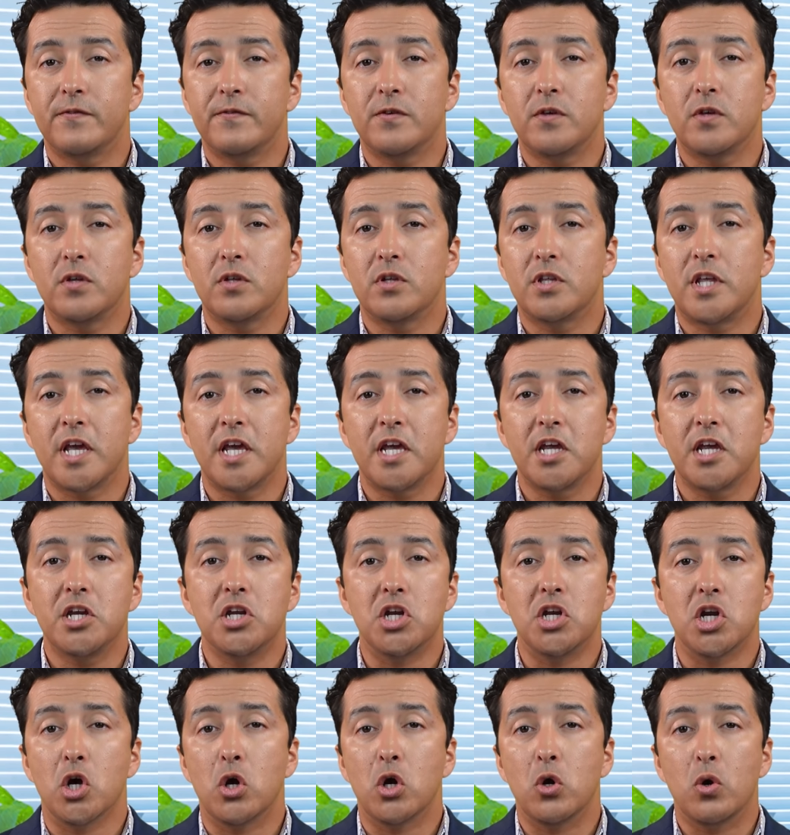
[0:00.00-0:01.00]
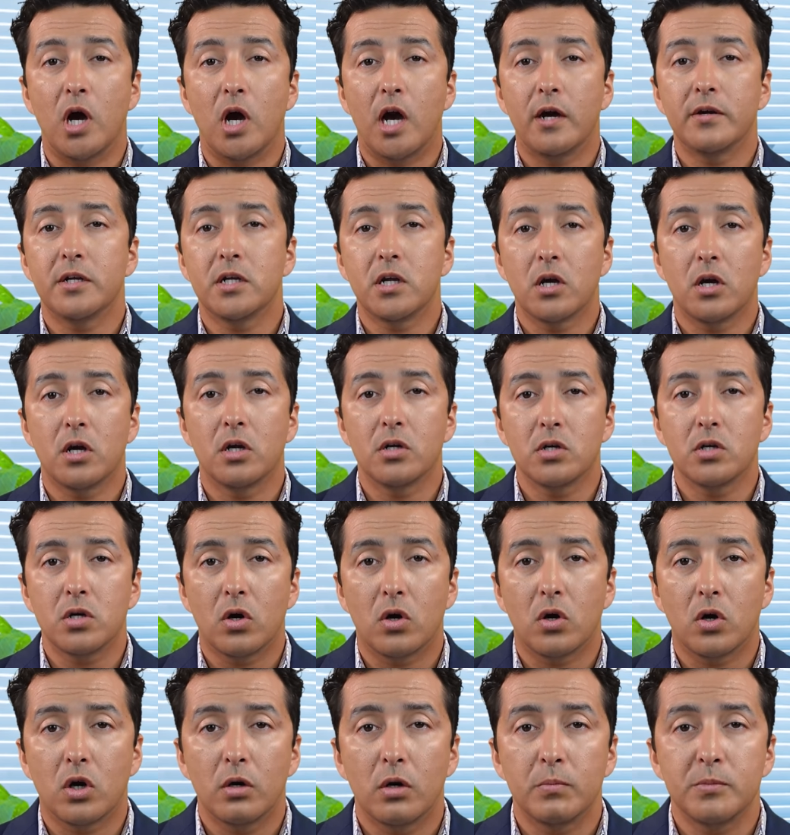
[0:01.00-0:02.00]
they know how to count
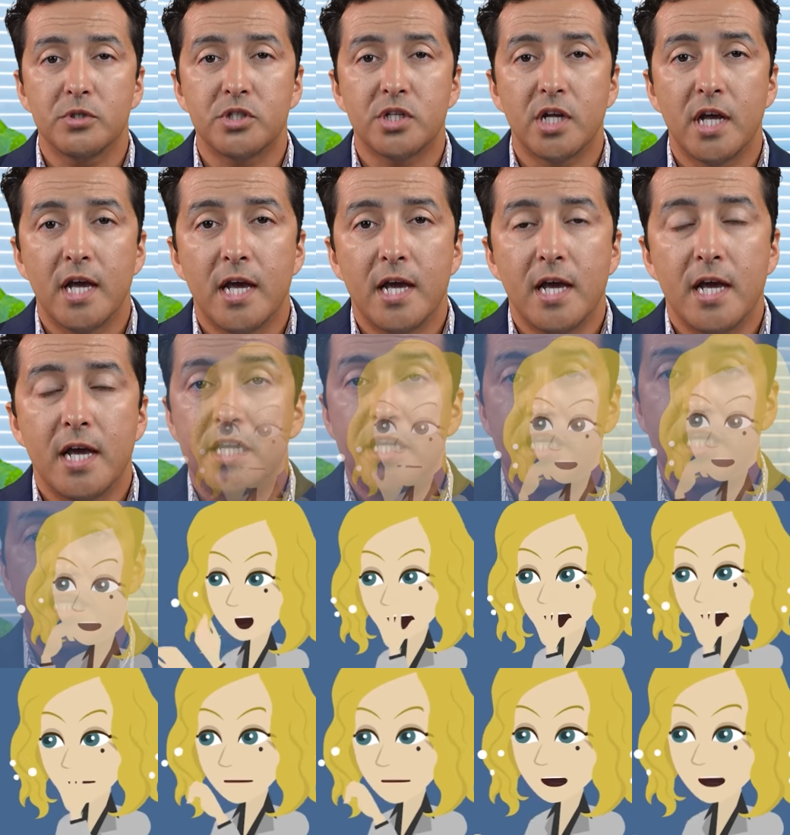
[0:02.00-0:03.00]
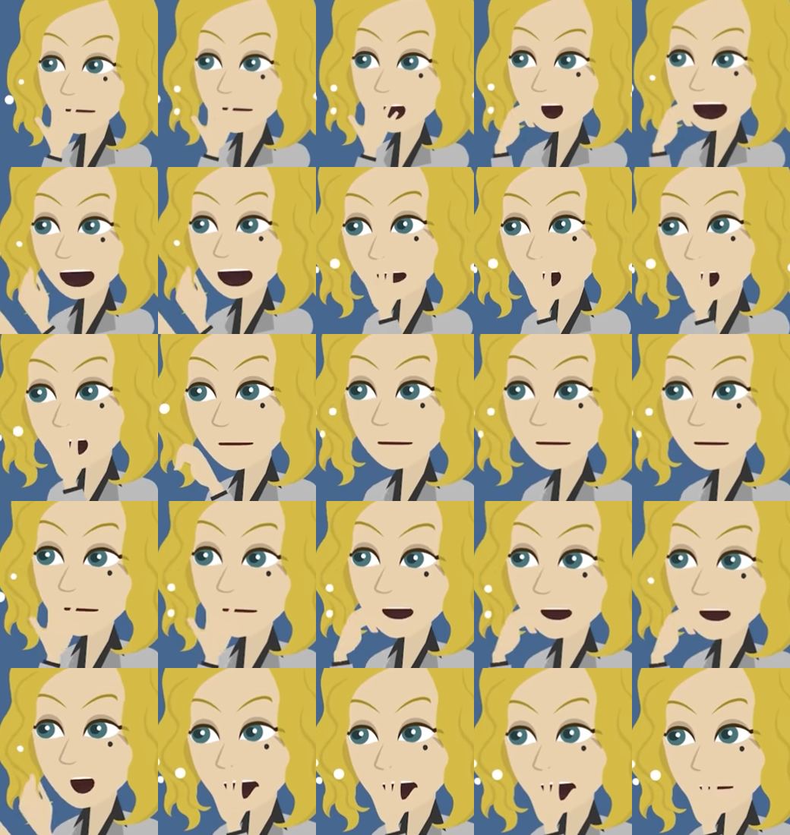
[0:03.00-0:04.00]
carbs, they eat a lot of
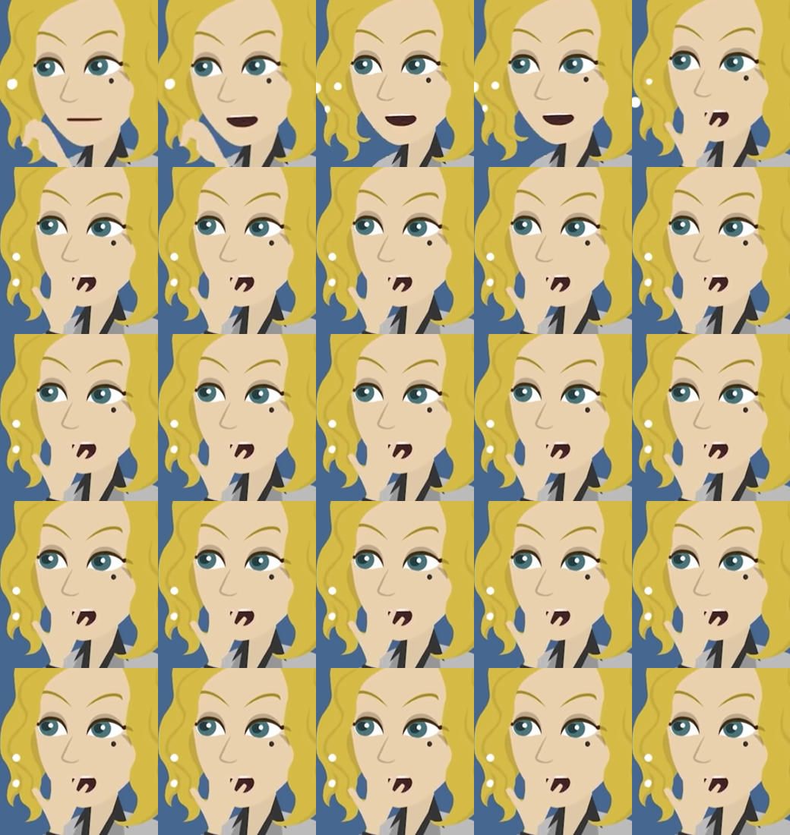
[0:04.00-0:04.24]
carbs.